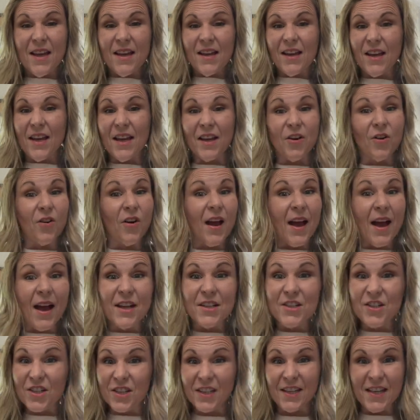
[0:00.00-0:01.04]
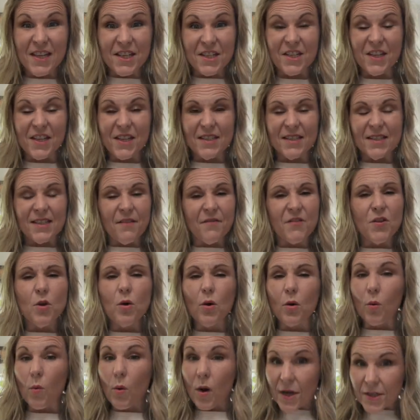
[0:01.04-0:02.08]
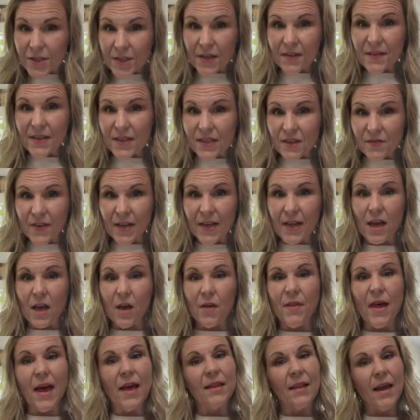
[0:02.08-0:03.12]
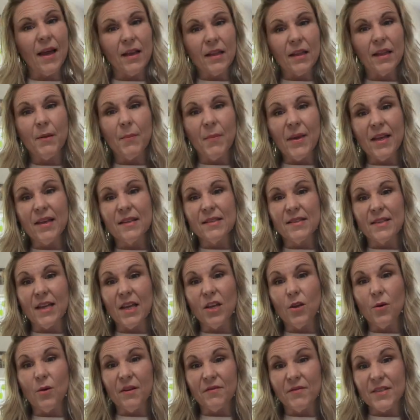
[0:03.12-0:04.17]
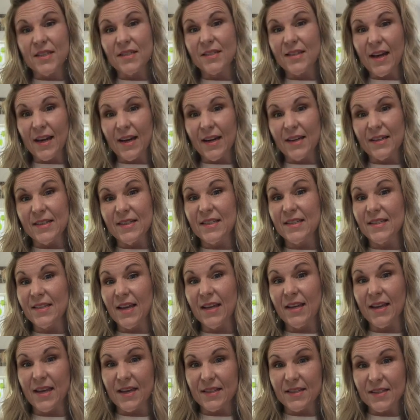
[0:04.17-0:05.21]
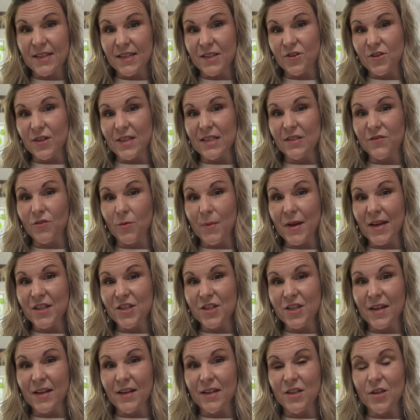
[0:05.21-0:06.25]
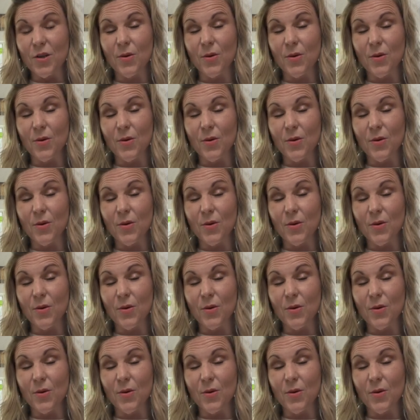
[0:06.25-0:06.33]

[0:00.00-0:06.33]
Congratulations. If you are watching this video, that likely means that you have decided to say yes to transformation.